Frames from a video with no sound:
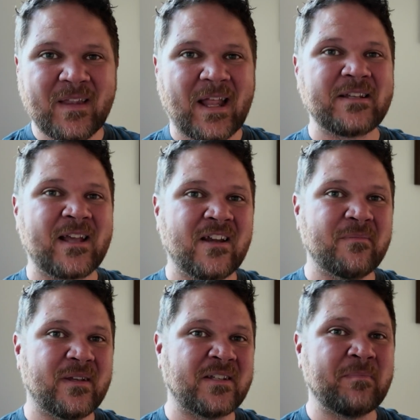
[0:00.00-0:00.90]
that's kind of
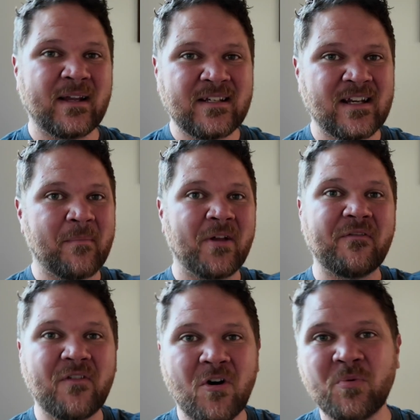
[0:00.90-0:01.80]
be expected. I'm on the
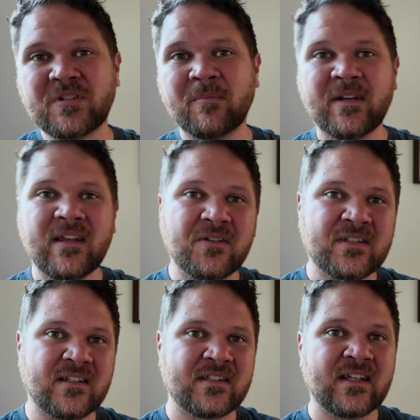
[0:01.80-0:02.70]
phone with somebody else
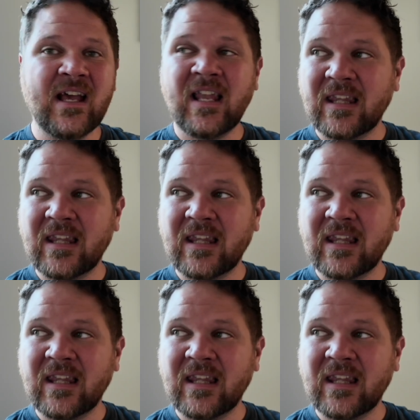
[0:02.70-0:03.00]
that's